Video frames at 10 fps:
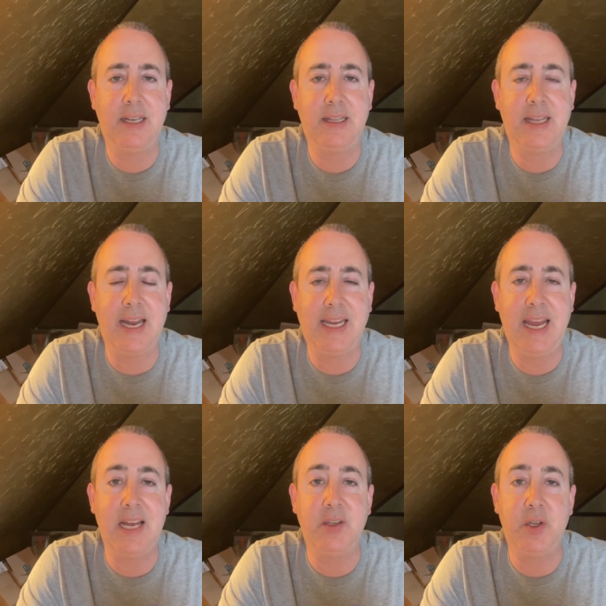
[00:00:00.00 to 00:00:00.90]
that I
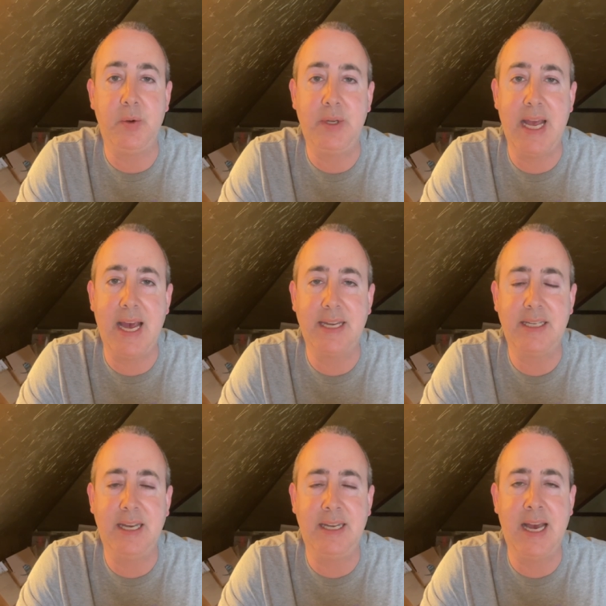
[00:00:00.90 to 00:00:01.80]
can't do
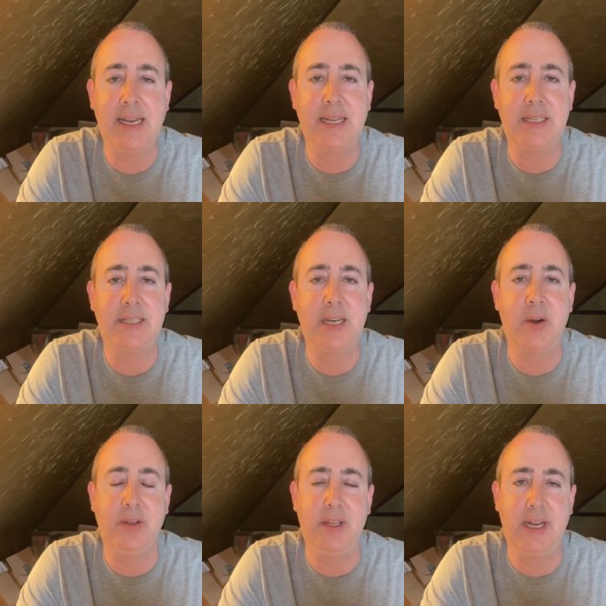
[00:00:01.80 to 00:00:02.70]
yet, and not
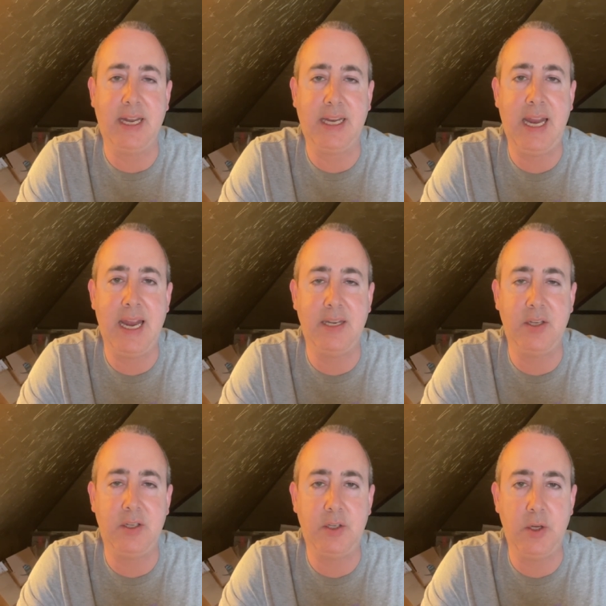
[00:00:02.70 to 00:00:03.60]
necessarily that I can't
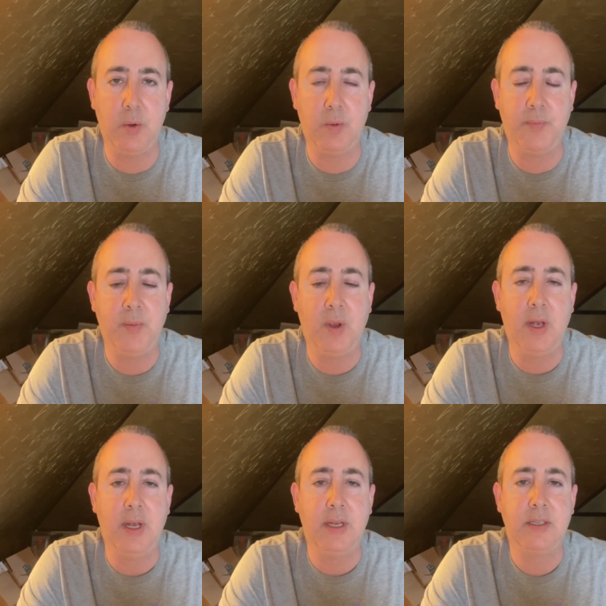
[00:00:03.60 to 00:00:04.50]
do.
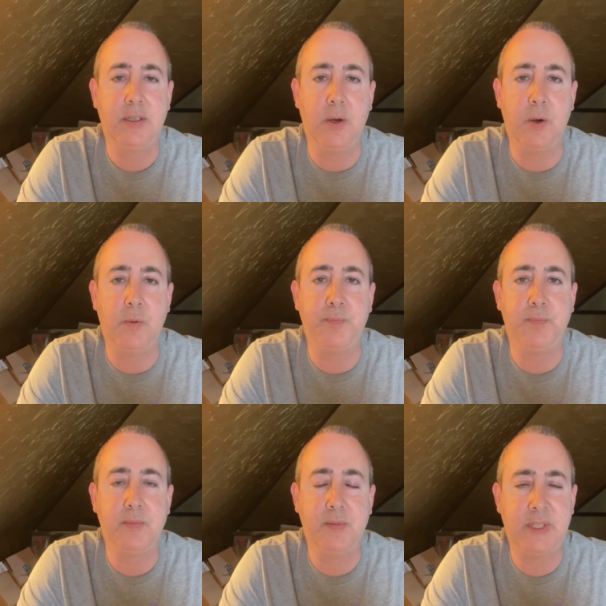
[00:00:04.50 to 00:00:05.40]
So
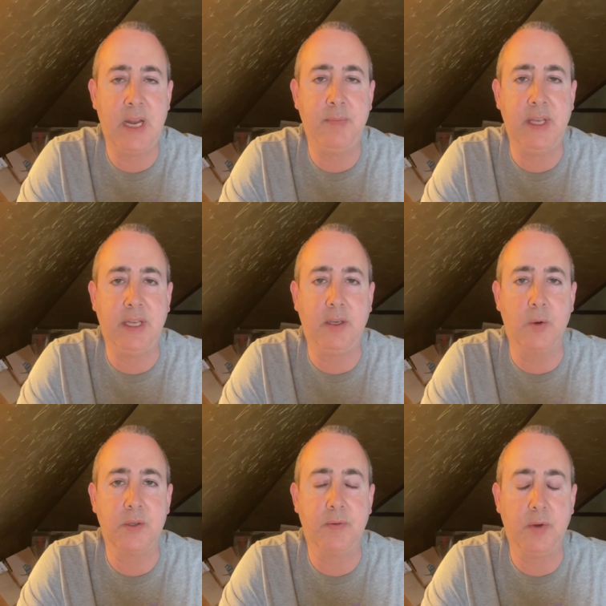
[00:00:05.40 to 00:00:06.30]
same thing
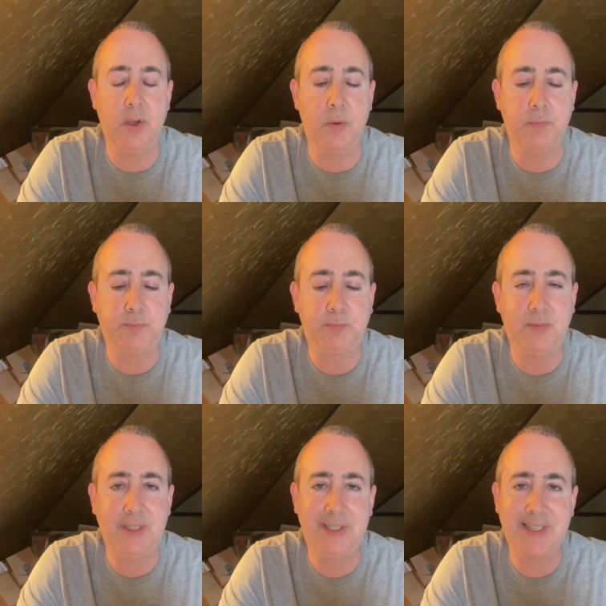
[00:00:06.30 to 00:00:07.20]
goes for you,
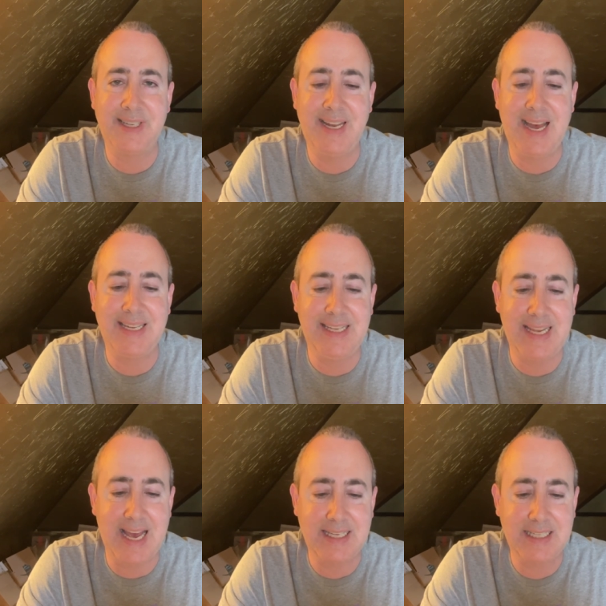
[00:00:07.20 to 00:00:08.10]
just not
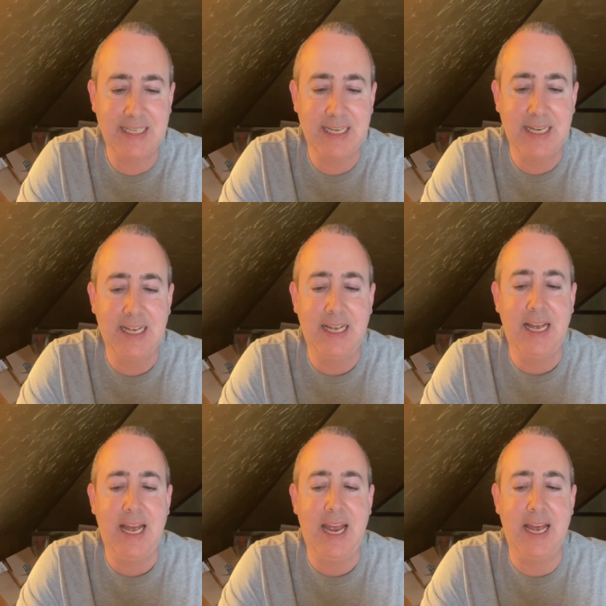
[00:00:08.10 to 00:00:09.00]
yet.
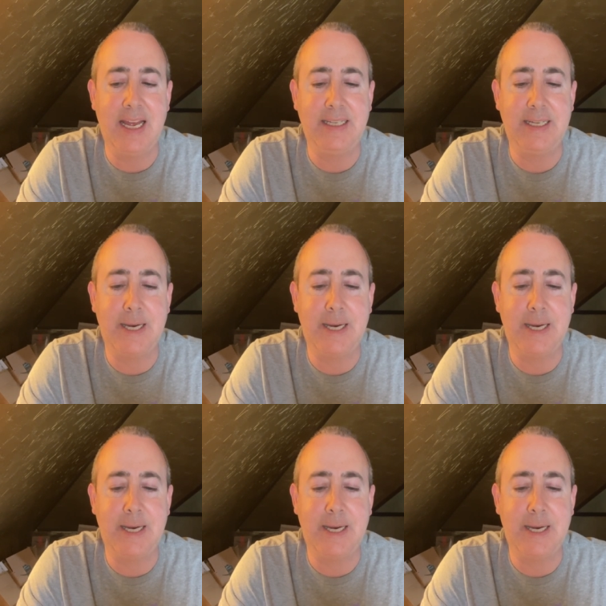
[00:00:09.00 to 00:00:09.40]
And